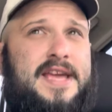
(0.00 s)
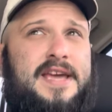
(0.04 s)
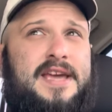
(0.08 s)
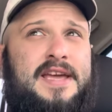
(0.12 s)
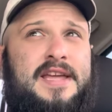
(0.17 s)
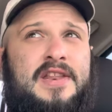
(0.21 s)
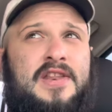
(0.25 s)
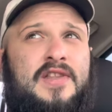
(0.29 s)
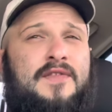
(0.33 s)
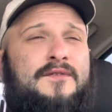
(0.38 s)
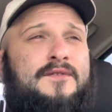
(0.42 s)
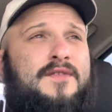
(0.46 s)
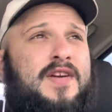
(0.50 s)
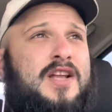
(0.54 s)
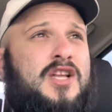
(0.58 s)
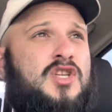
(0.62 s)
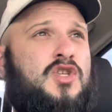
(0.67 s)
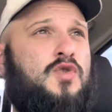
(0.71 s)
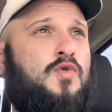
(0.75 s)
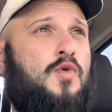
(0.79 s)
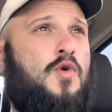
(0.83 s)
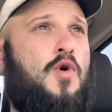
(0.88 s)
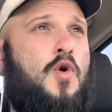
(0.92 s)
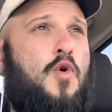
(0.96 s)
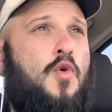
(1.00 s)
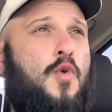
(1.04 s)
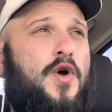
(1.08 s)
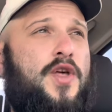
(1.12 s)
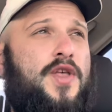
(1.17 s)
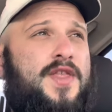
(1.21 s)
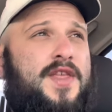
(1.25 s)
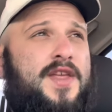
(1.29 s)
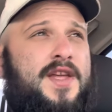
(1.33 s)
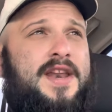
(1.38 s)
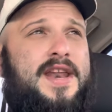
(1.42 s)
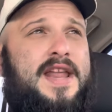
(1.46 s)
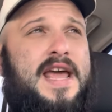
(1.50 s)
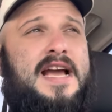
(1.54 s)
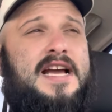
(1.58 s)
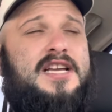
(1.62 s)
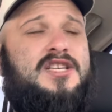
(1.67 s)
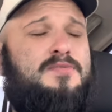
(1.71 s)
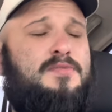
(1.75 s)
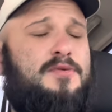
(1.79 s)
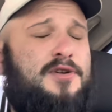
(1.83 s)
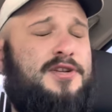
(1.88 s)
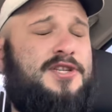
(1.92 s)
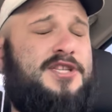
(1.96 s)
individual with an
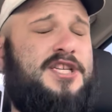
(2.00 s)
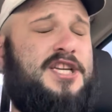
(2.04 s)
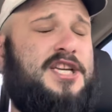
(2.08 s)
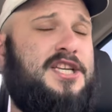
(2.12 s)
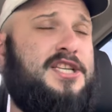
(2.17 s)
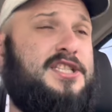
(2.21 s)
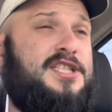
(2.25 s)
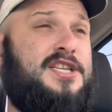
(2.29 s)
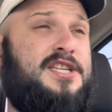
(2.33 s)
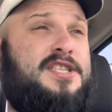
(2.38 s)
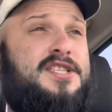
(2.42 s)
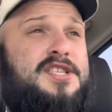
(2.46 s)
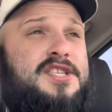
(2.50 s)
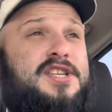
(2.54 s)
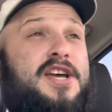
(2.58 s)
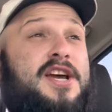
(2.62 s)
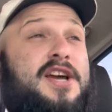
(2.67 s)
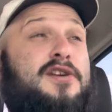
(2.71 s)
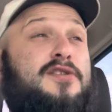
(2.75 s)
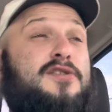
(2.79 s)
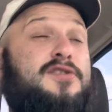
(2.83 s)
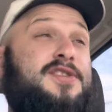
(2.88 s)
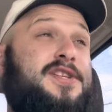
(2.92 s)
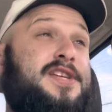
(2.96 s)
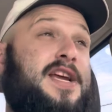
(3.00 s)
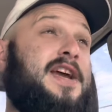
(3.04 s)
expertise in sales